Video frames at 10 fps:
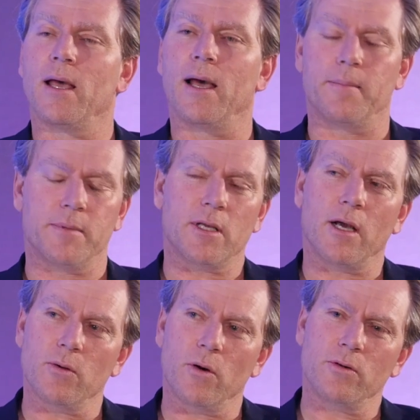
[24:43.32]

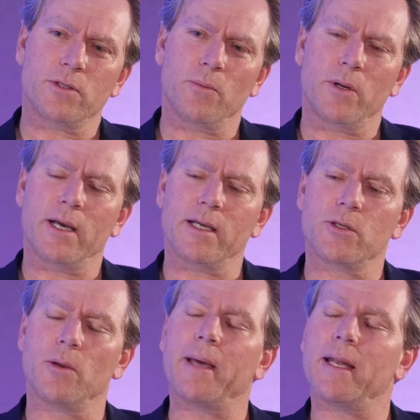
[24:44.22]
I also want to
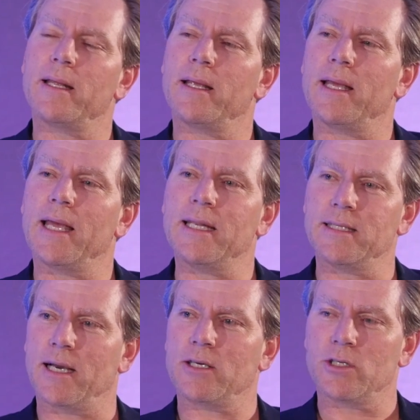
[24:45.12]
ask you about
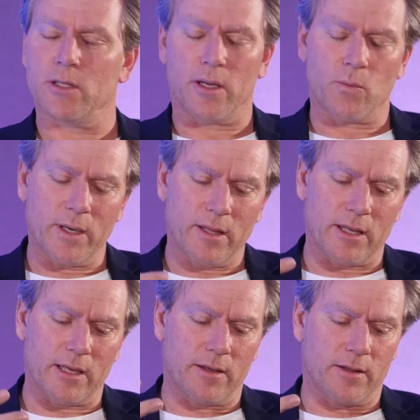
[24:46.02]
induction. Like, one of
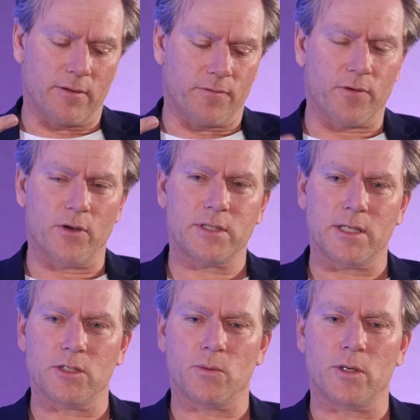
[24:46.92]
the first
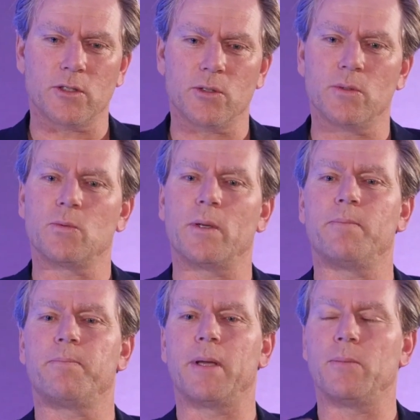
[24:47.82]
things you want to do is,
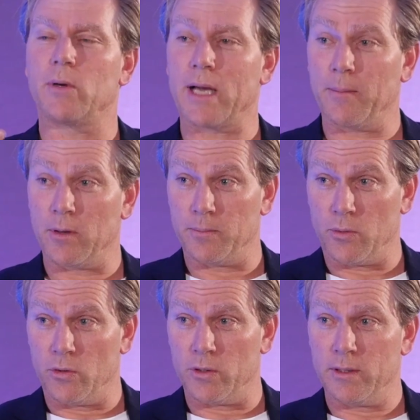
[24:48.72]
when people come on
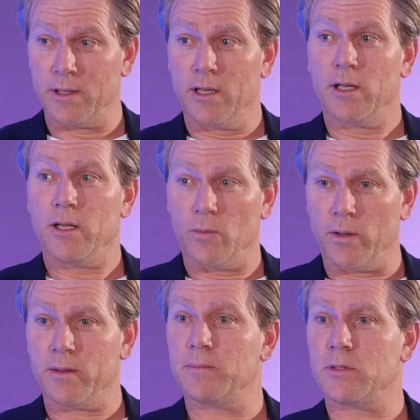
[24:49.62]
board, you
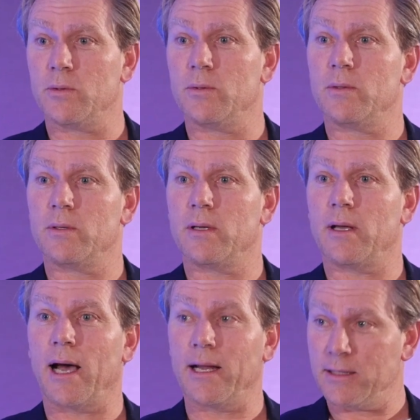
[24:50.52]
want them to
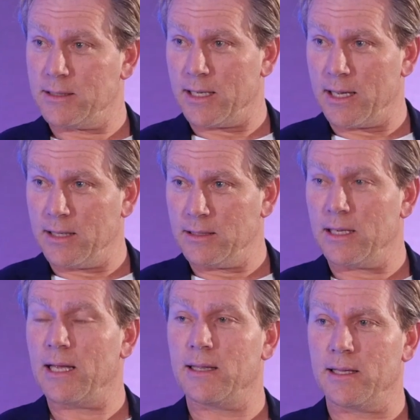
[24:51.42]
understand
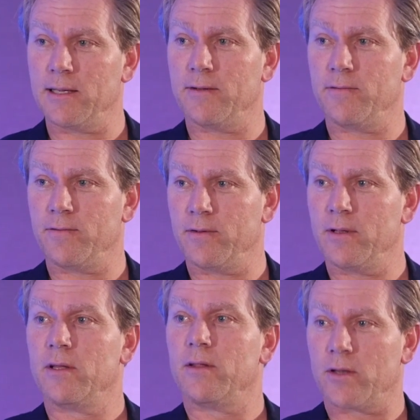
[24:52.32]
and live
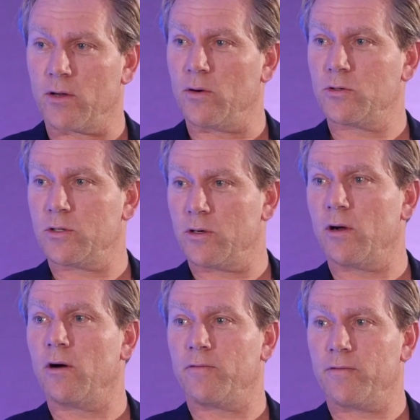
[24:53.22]
the culture
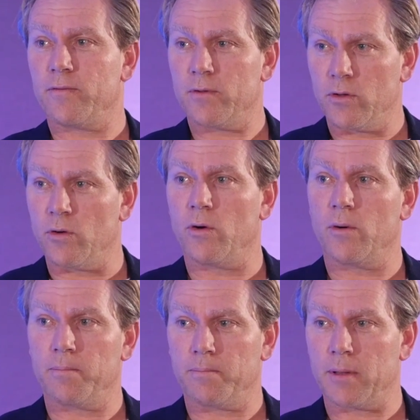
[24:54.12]
of
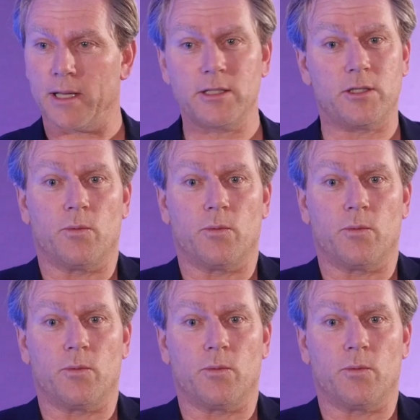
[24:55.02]
your place.